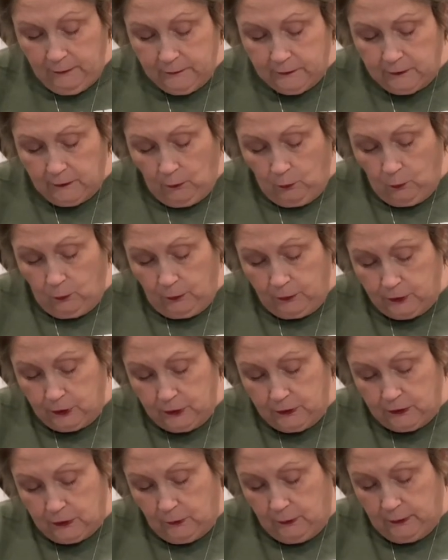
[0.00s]
So we're
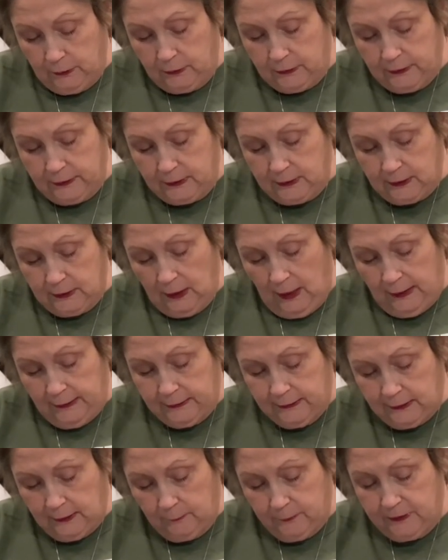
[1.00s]
just going to
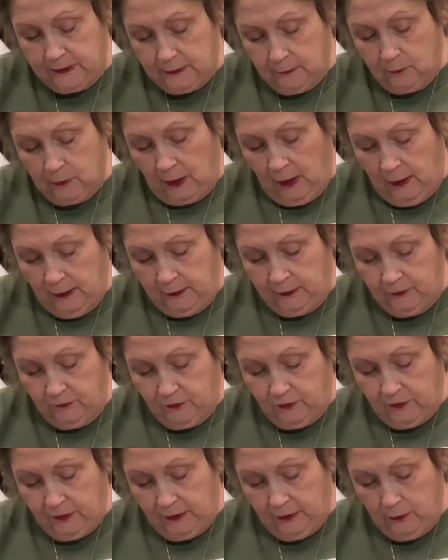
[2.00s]
slice up some kind of
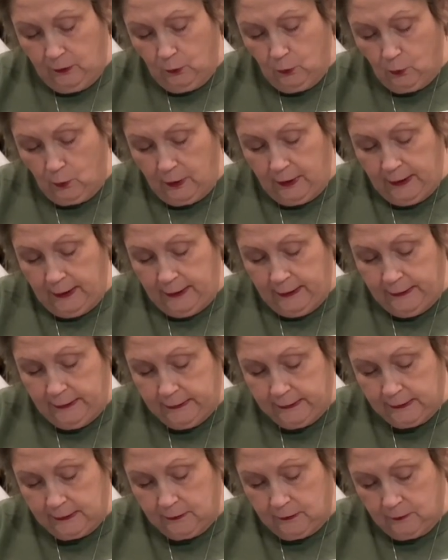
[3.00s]
thin
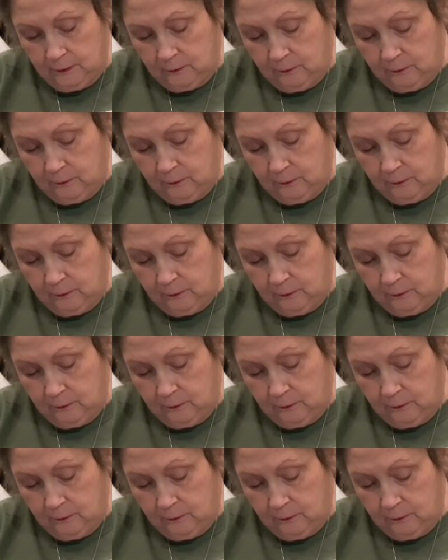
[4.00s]
rings.